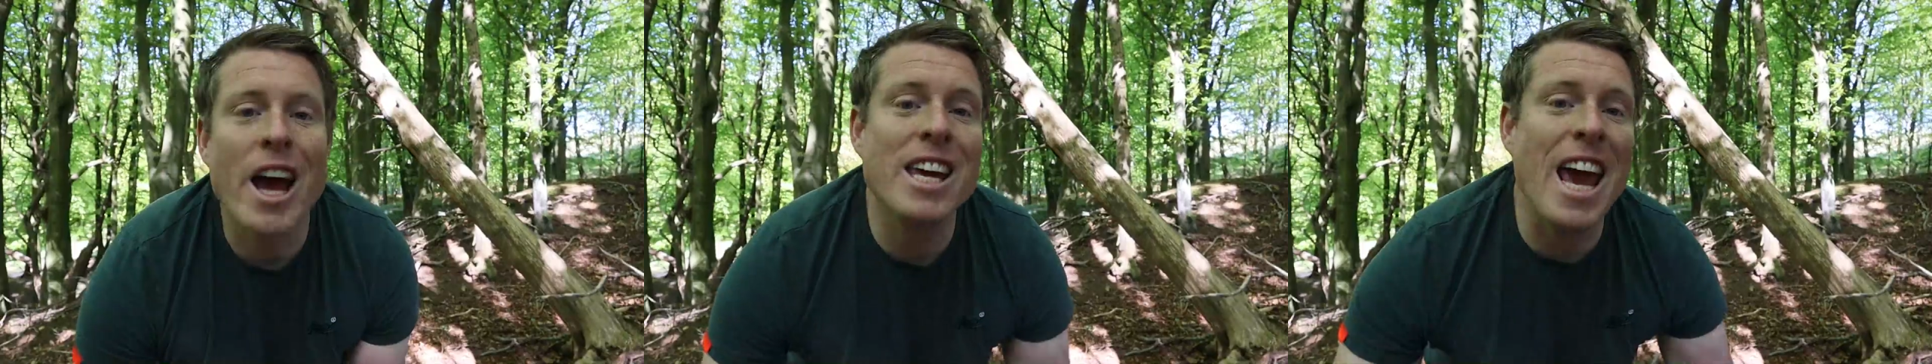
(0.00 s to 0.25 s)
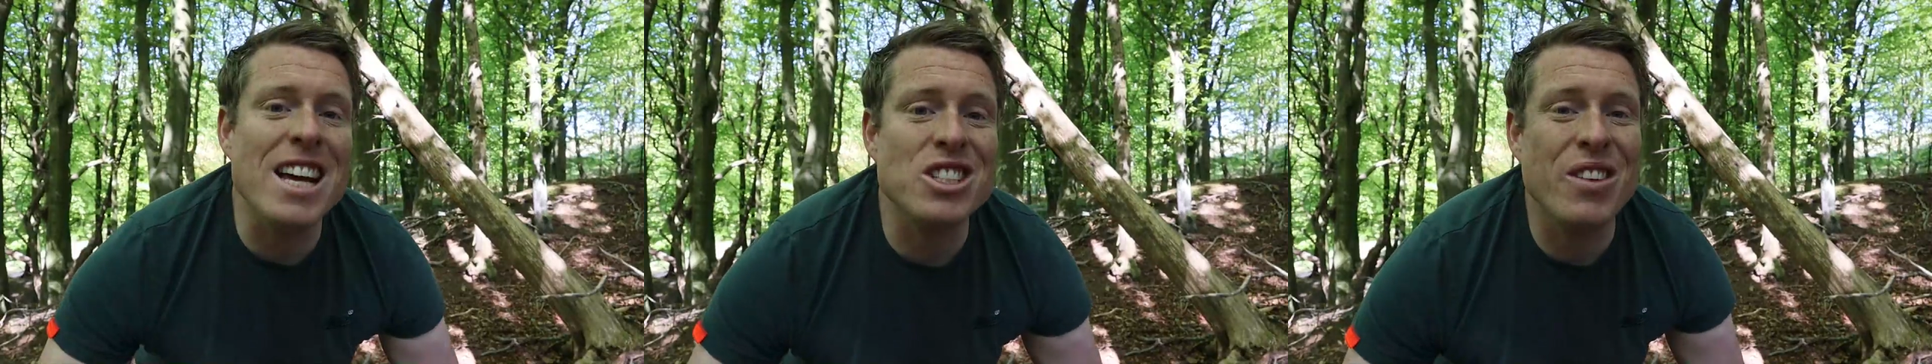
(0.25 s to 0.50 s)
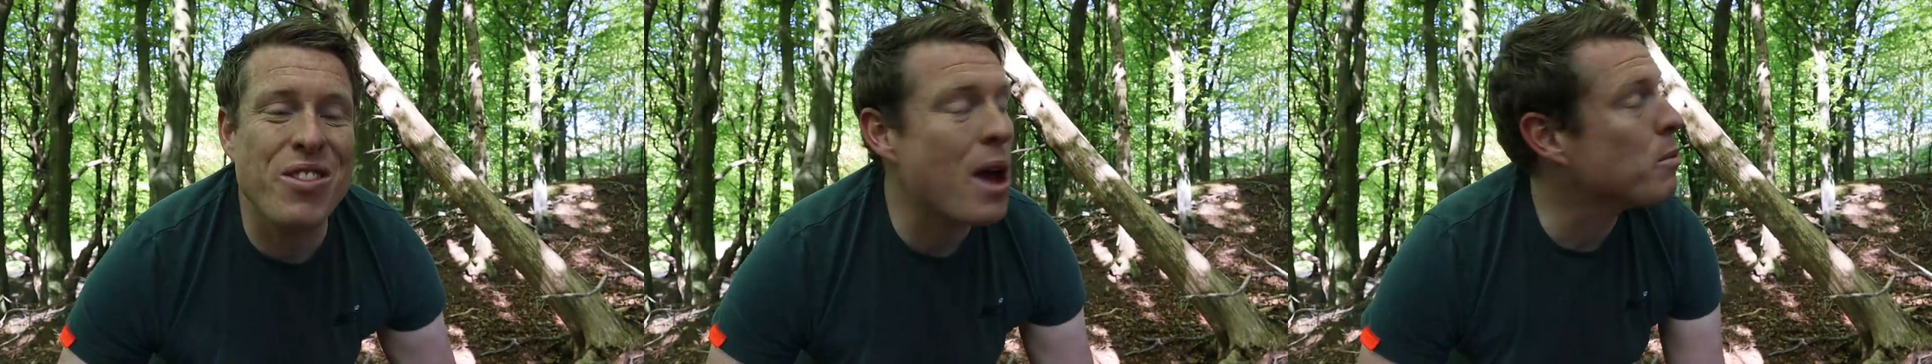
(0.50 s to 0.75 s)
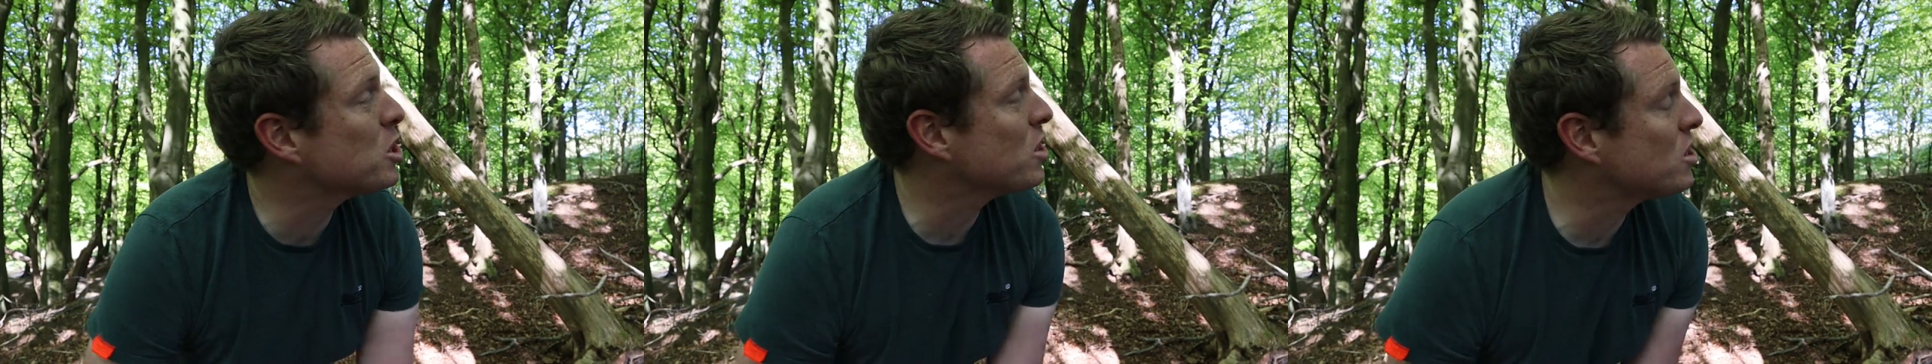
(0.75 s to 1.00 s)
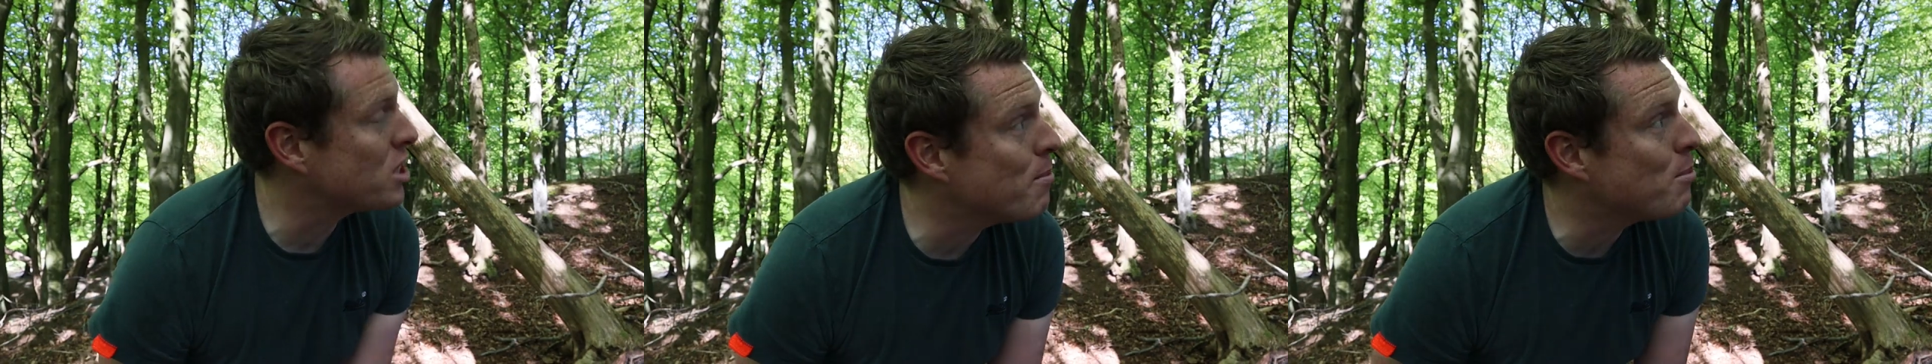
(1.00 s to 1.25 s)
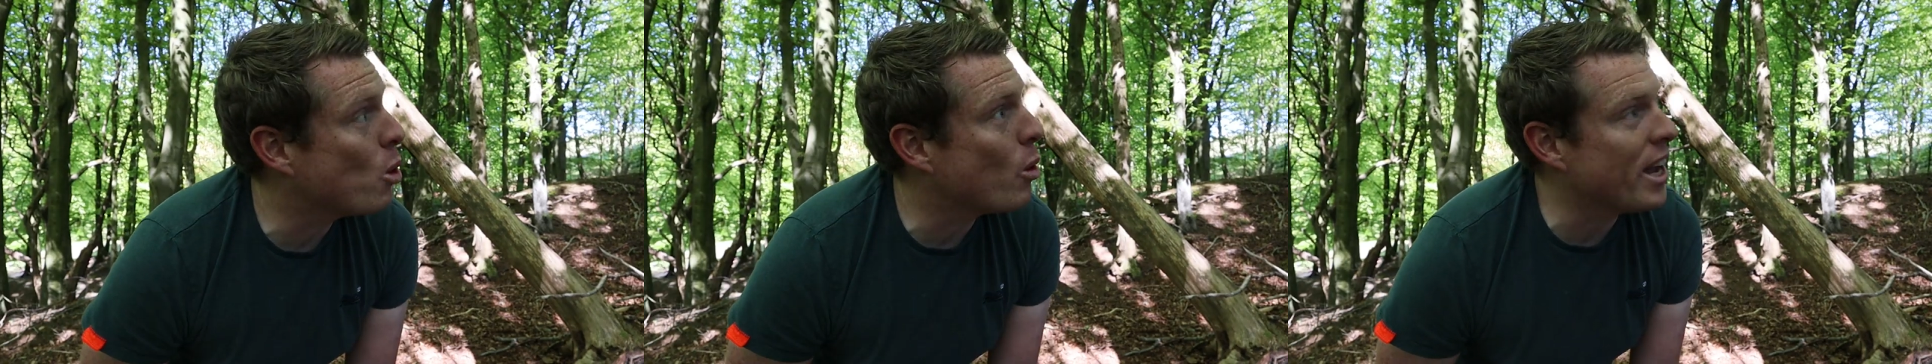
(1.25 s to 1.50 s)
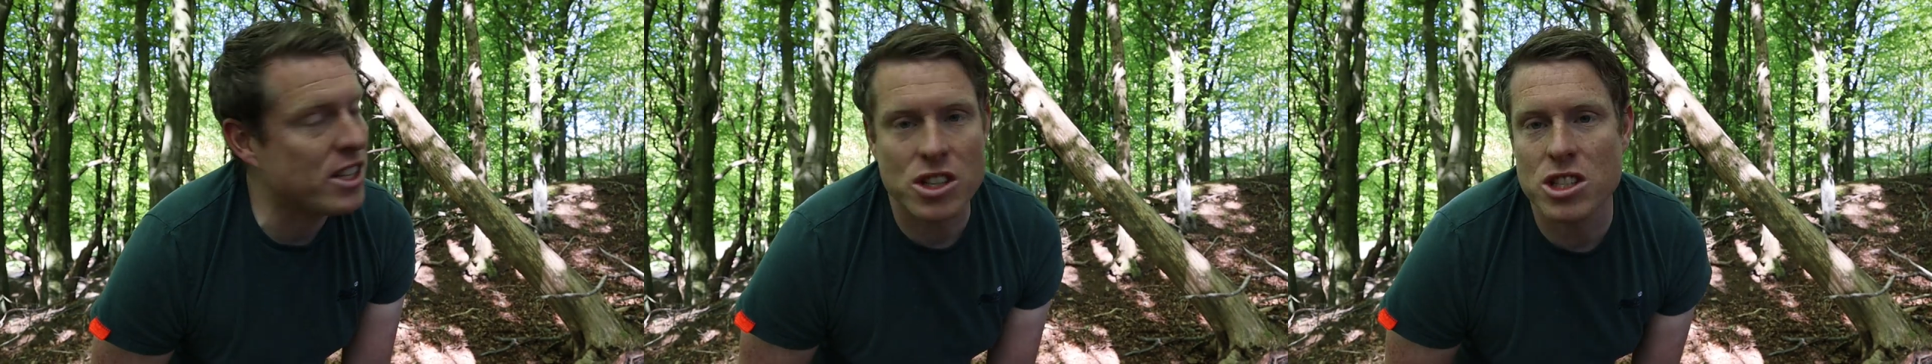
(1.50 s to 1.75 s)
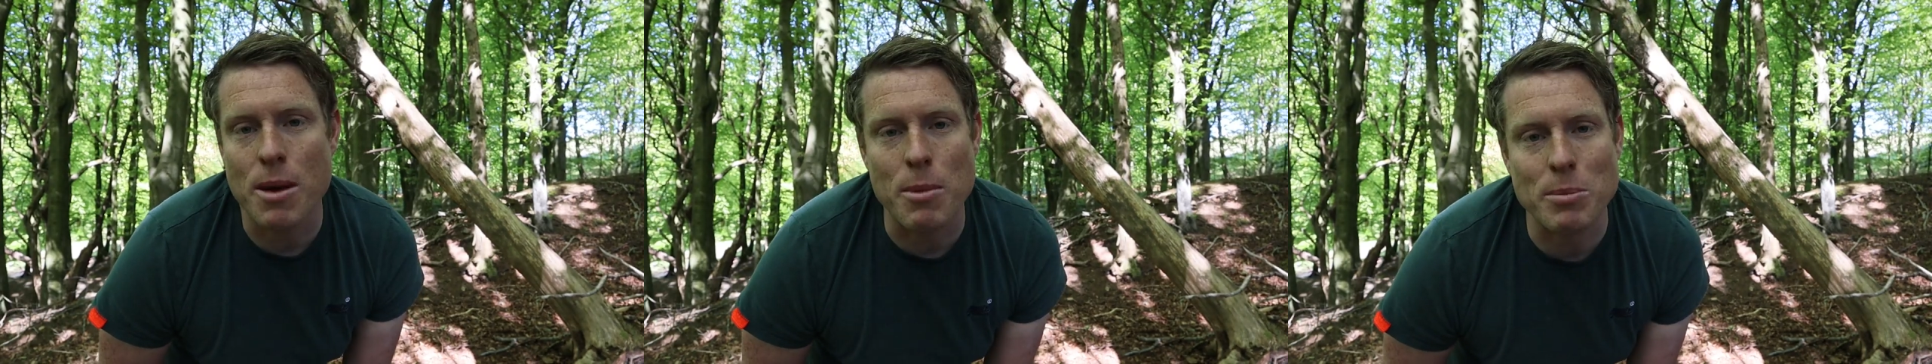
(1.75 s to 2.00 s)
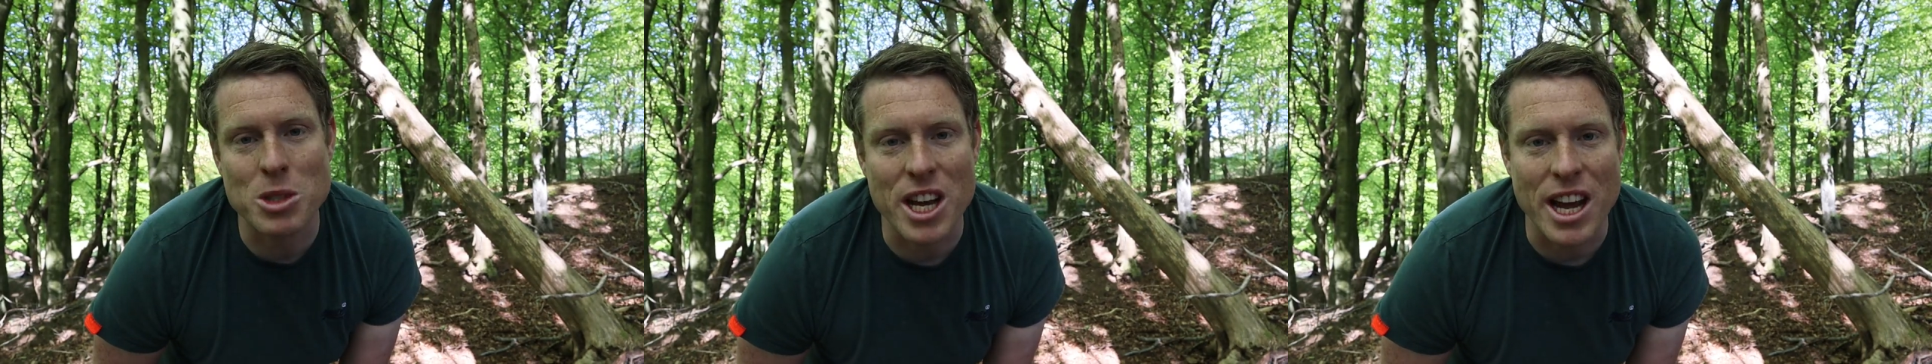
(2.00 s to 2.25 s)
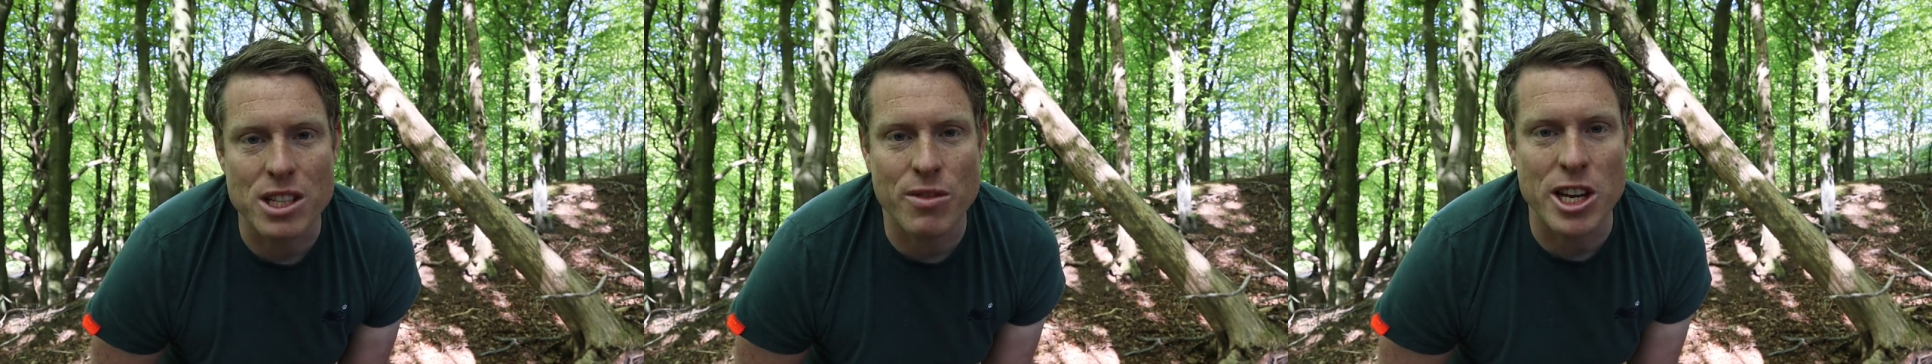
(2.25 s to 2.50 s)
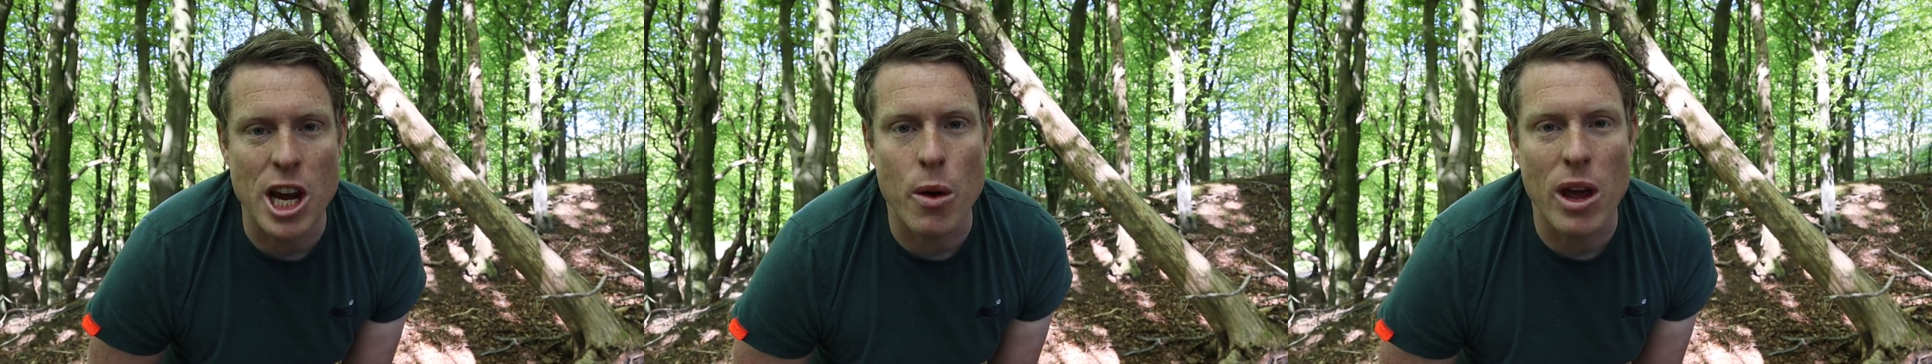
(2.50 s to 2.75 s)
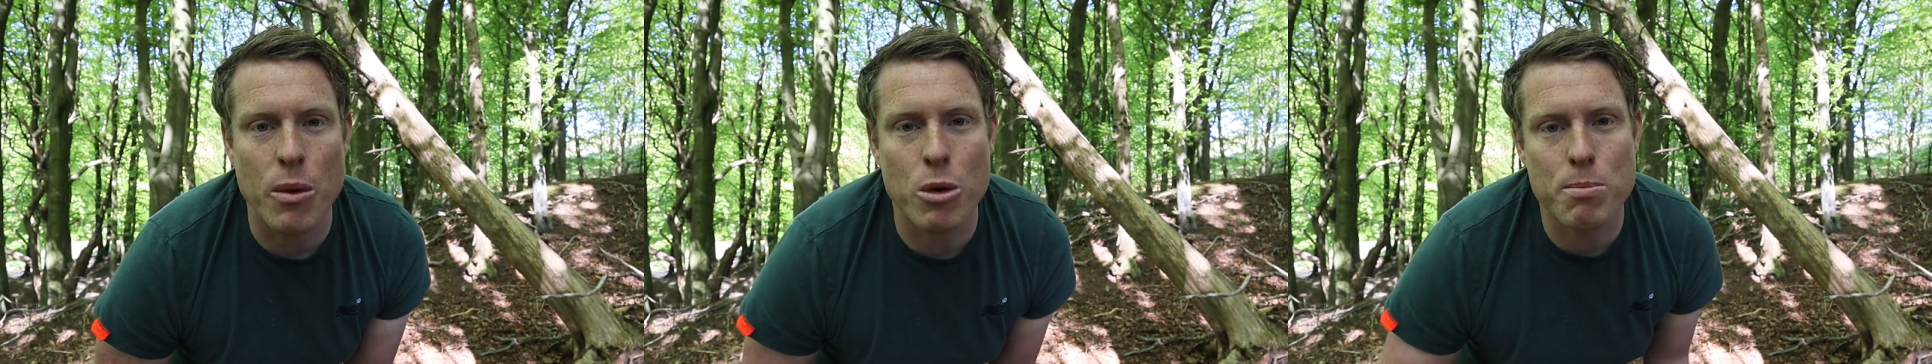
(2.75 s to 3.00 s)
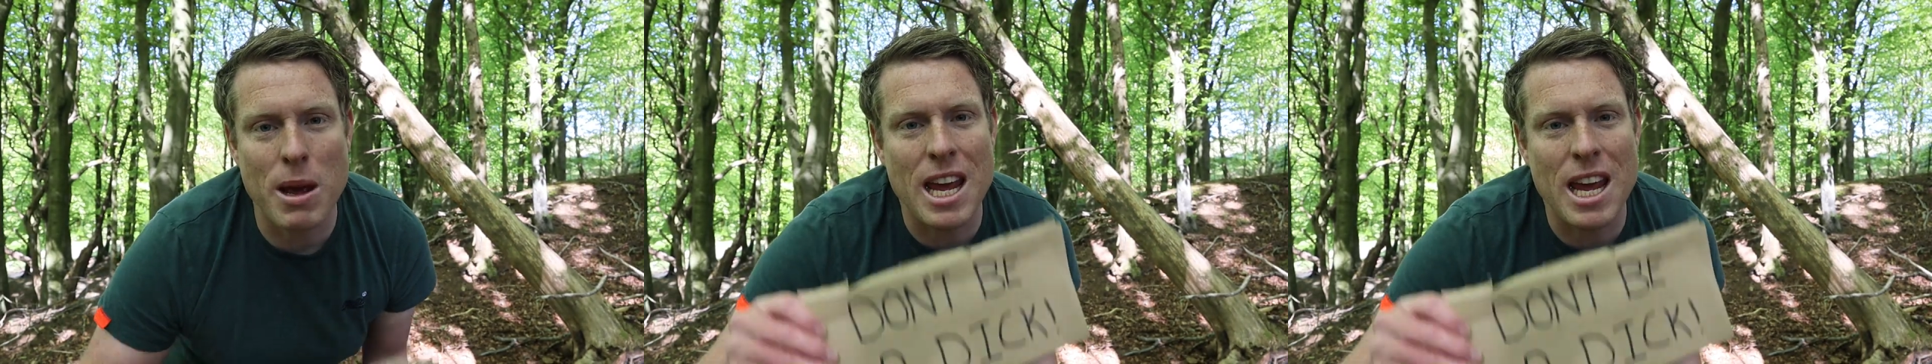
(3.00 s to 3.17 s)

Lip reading: I guess if there was a simple way to sum up today's video, it would